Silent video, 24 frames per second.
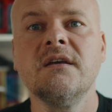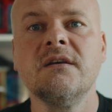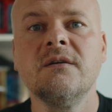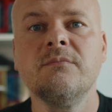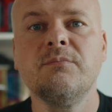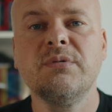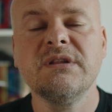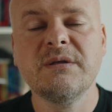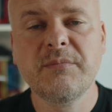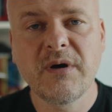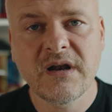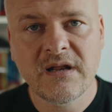
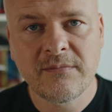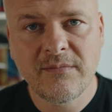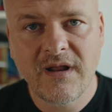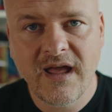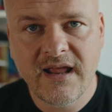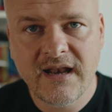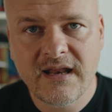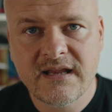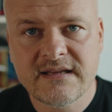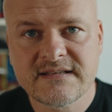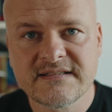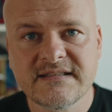But the bottom
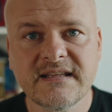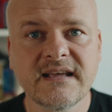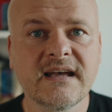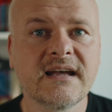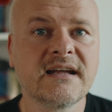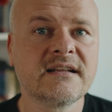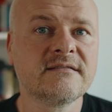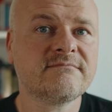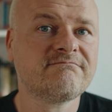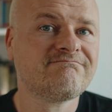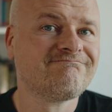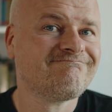line is
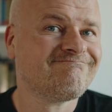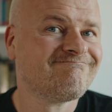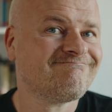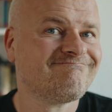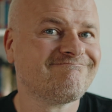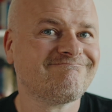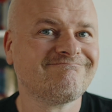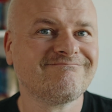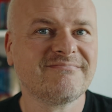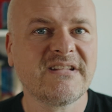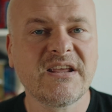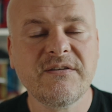that
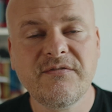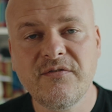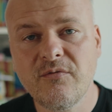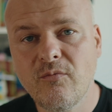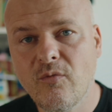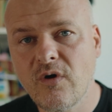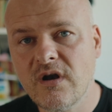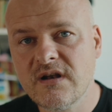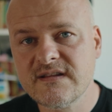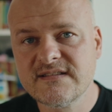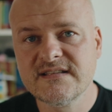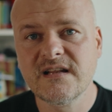if you
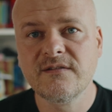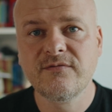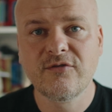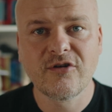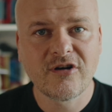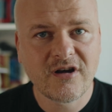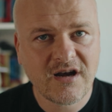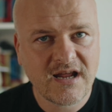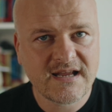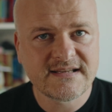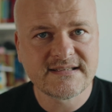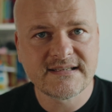want a
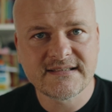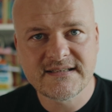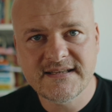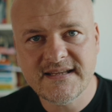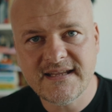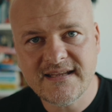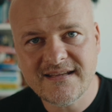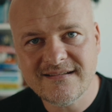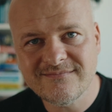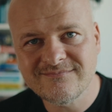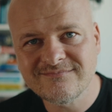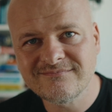self-organizing
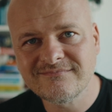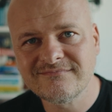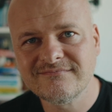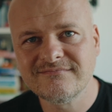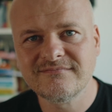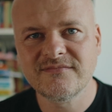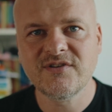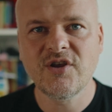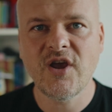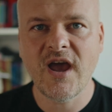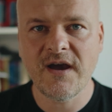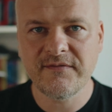team,
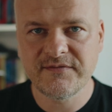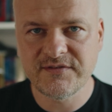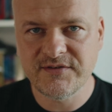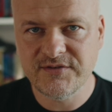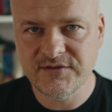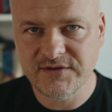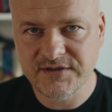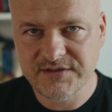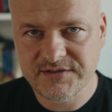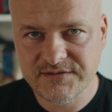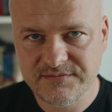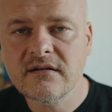you have to do
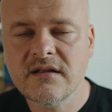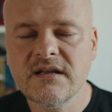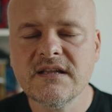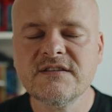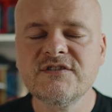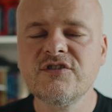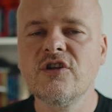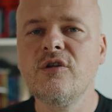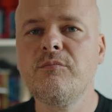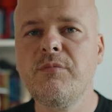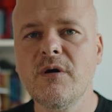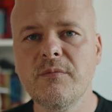it. It's
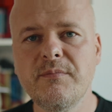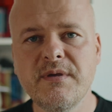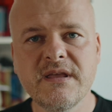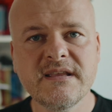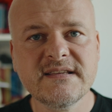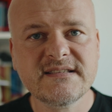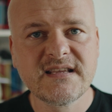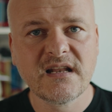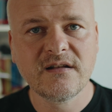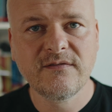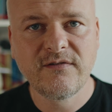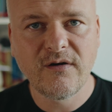all about being
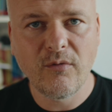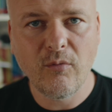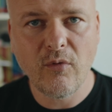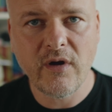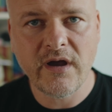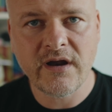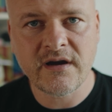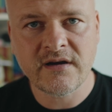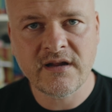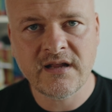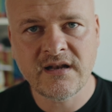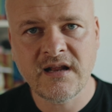
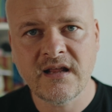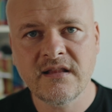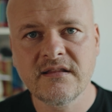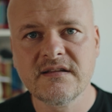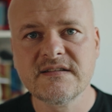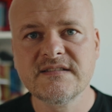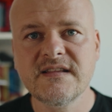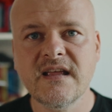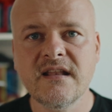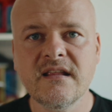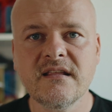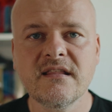self-aware and
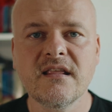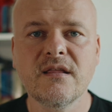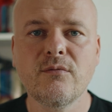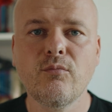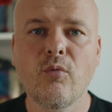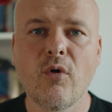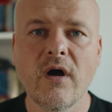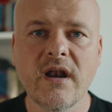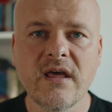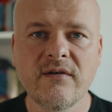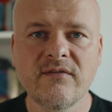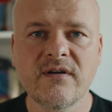understanding that
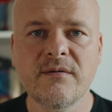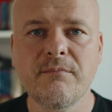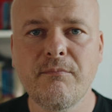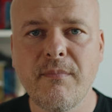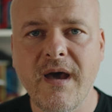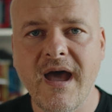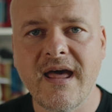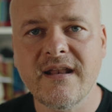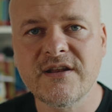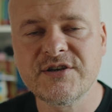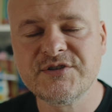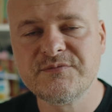whatever
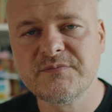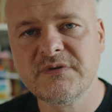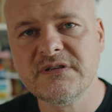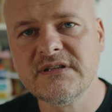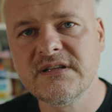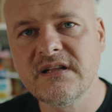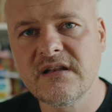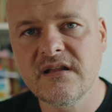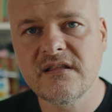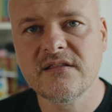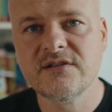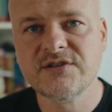management
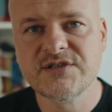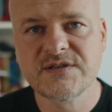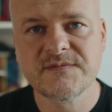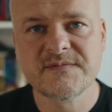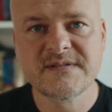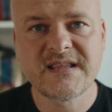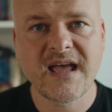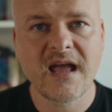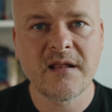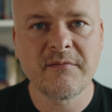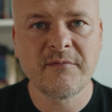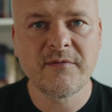and leadership
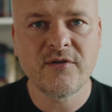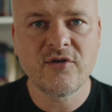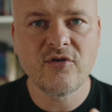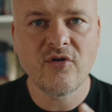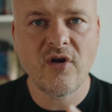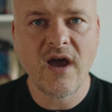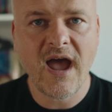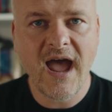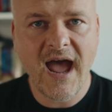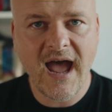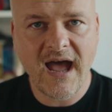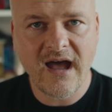style you
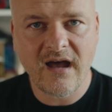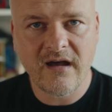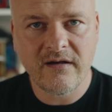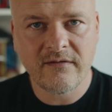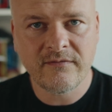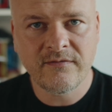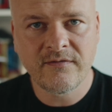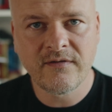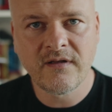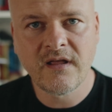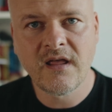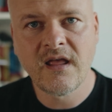
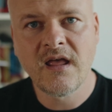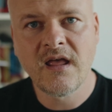have,